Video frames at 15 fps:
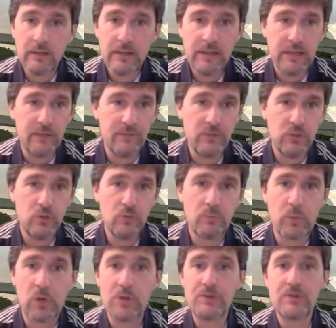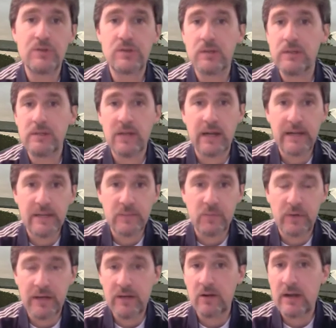If you purchased a dining
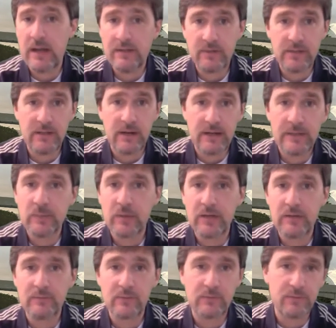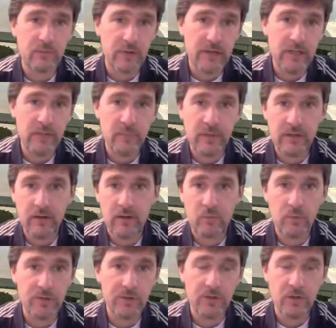plan or have a dining plan for free, depending on
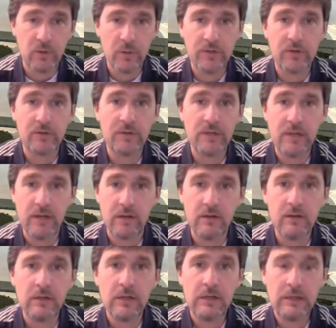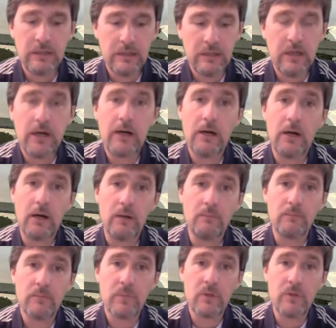when you're going during the year, uh,
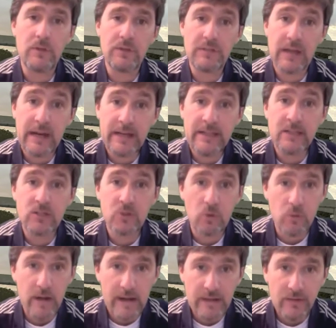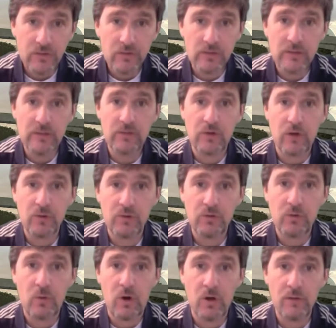the dining credits is
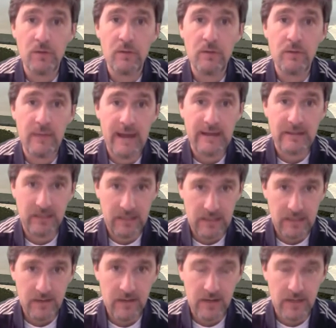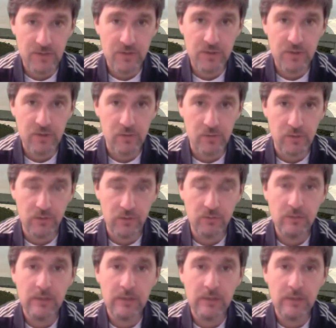also on that key that I just showed you.